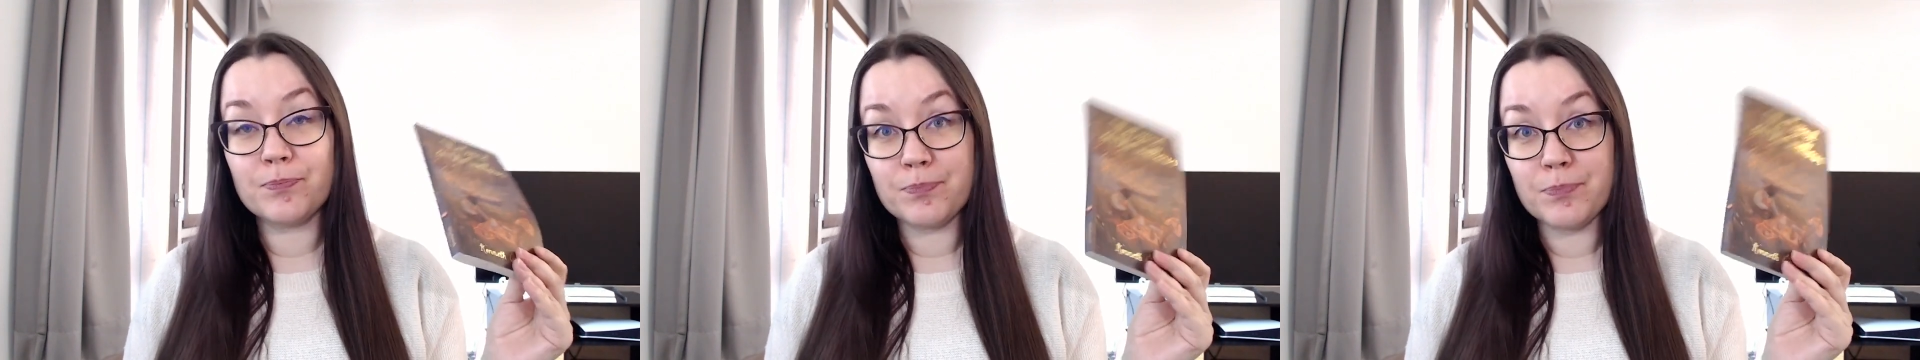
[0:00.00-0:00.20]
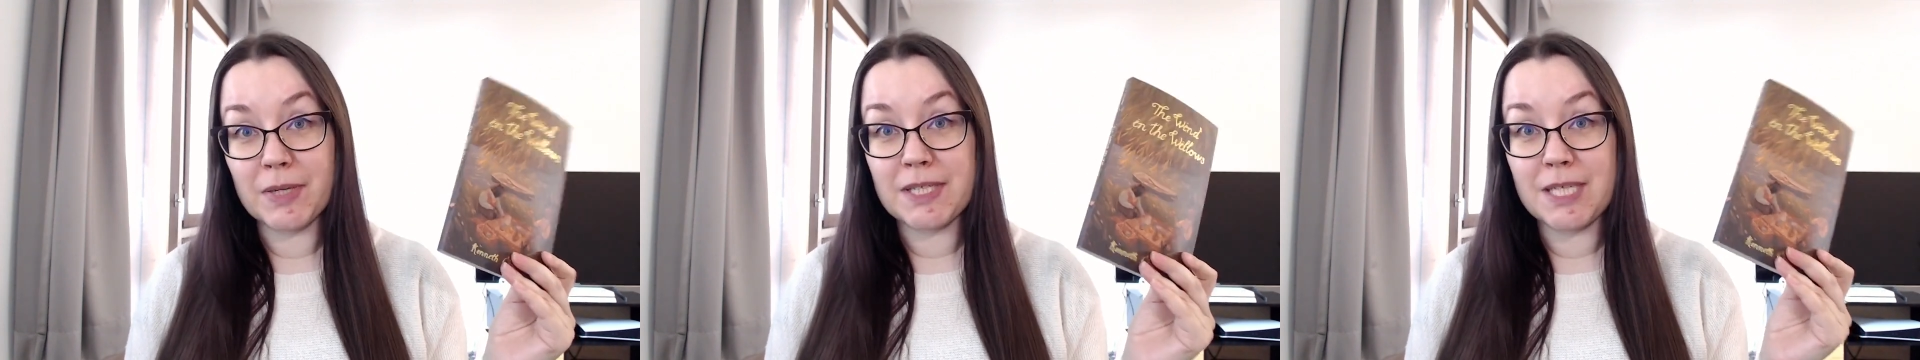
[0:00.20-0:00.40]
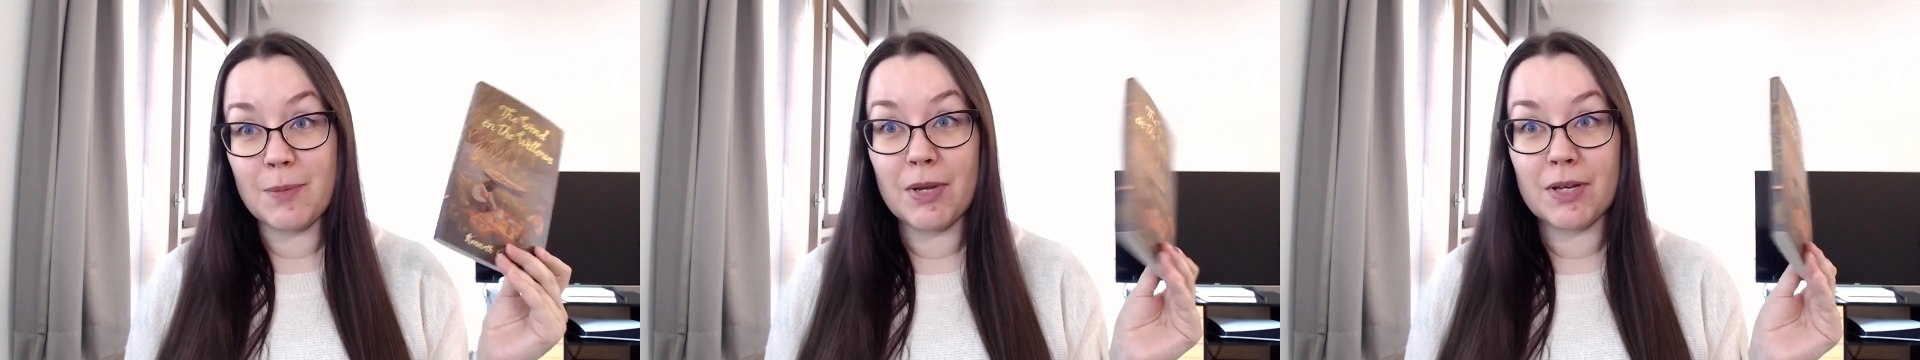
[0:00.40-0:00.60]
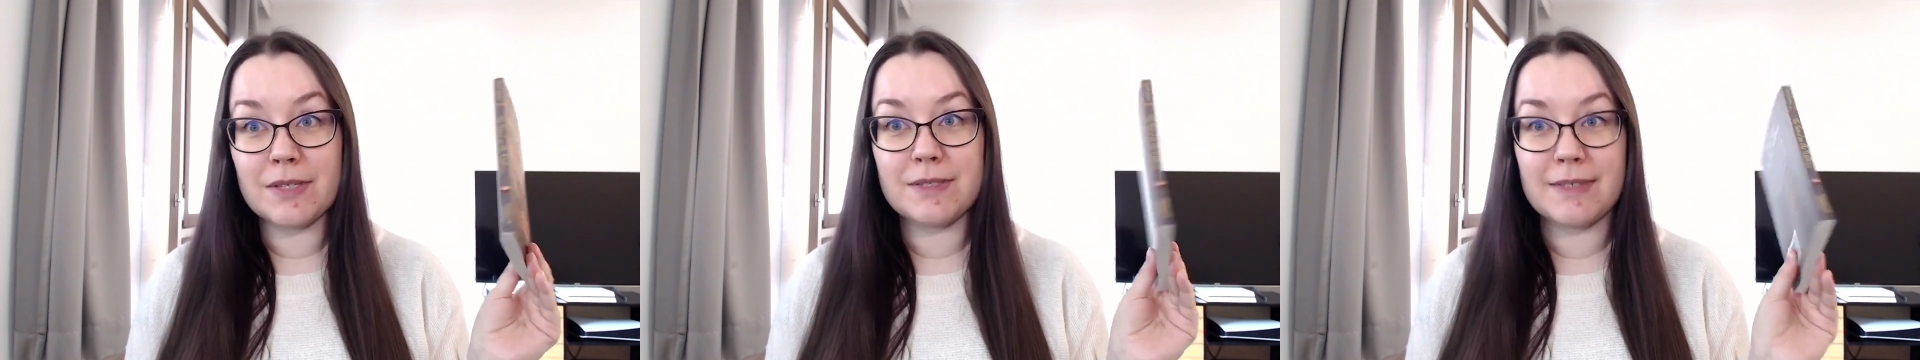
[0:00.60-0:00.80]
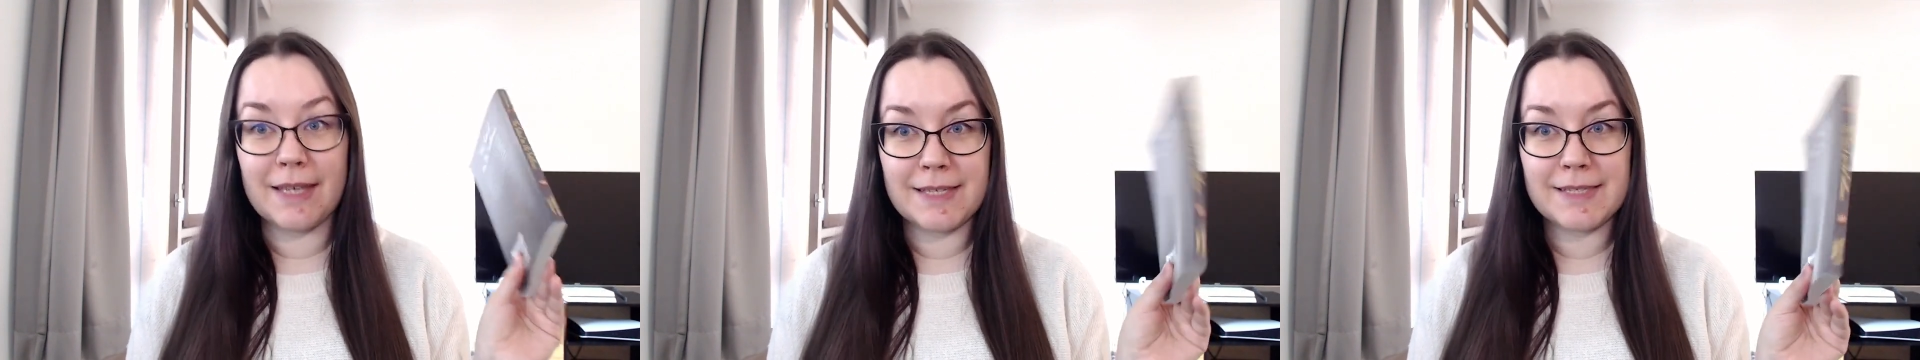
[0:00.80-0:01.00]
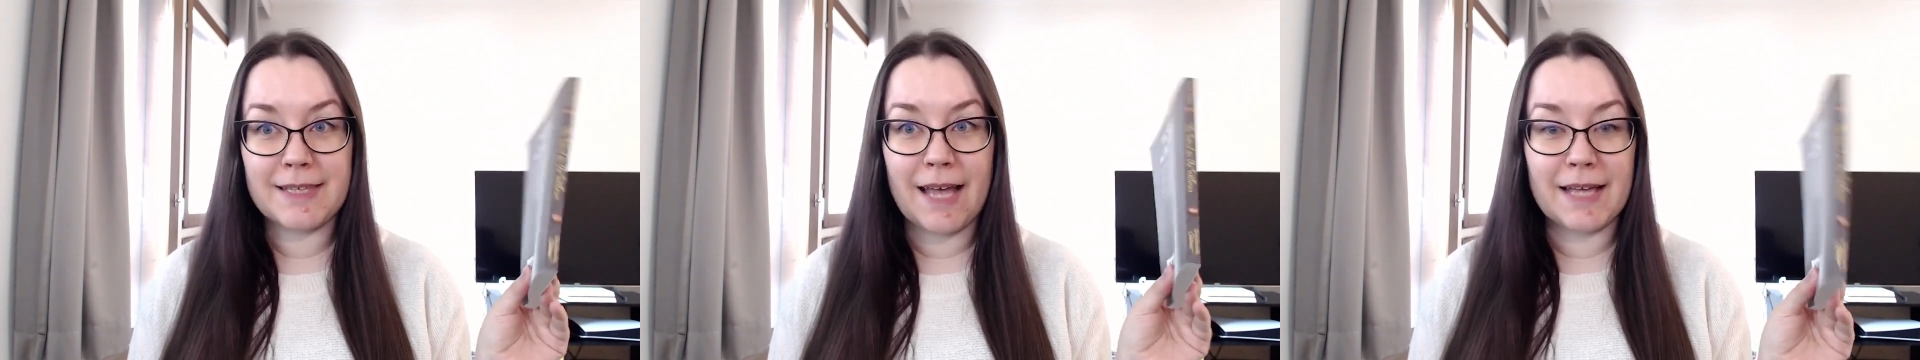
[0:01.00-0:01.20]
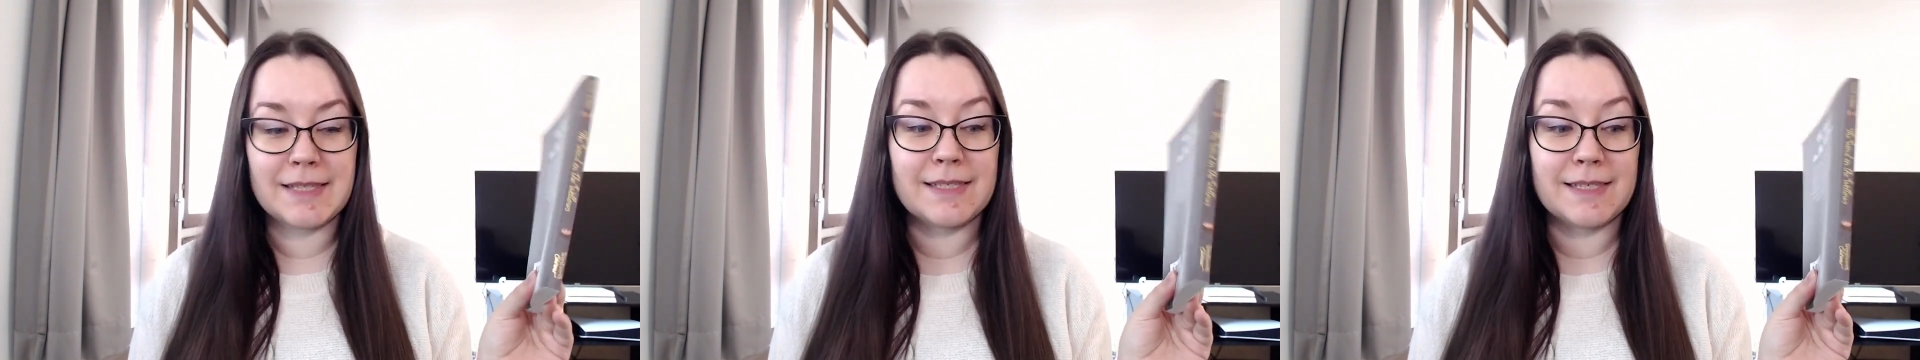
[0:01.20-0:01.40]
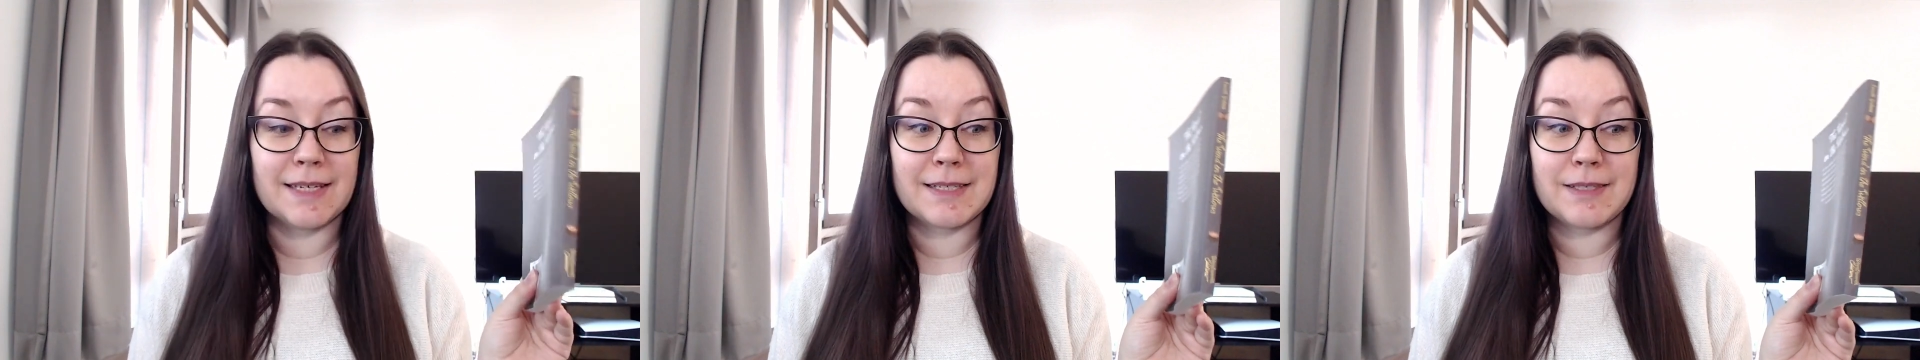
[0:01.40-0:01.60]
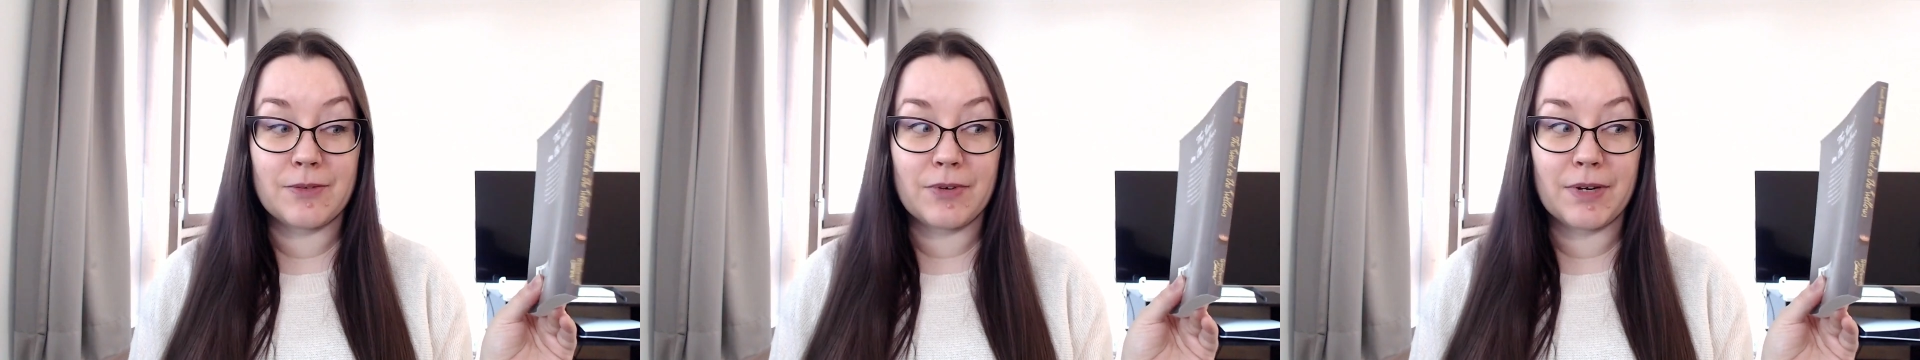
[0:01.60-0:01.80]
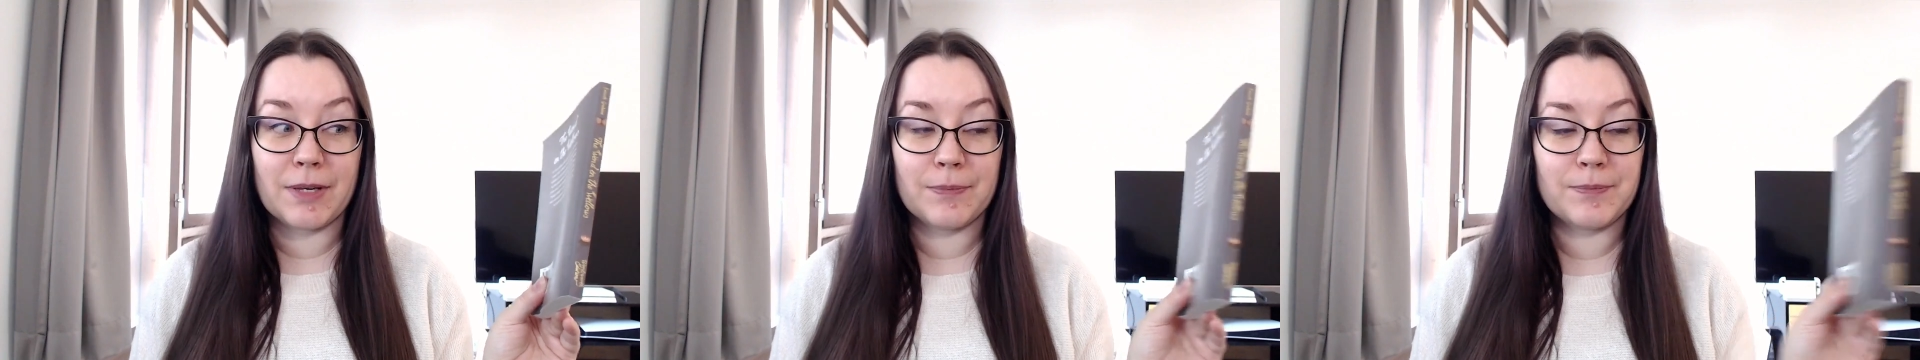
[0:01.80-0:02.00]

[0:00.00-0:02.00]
my TBR stays at 63.